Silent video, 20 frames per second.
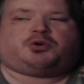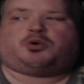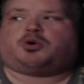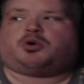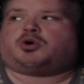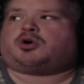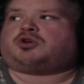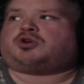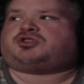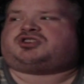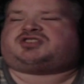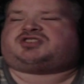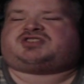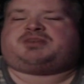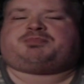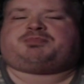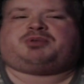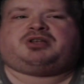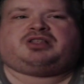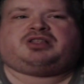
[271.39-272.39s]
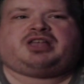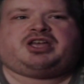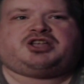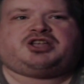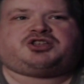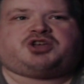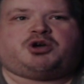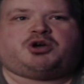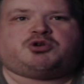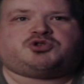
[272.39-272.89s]
or just simply let
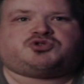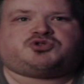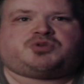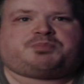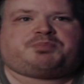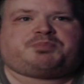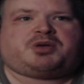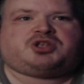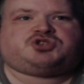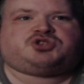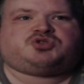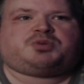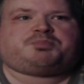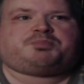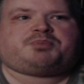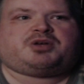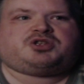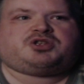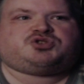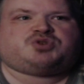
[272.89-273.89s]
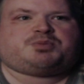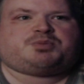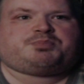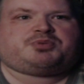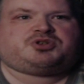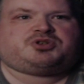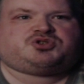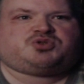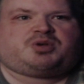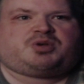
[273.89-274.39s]
it go drip by drip by drip
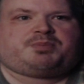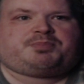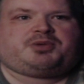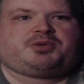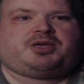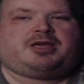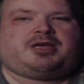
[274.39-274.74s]
by drip.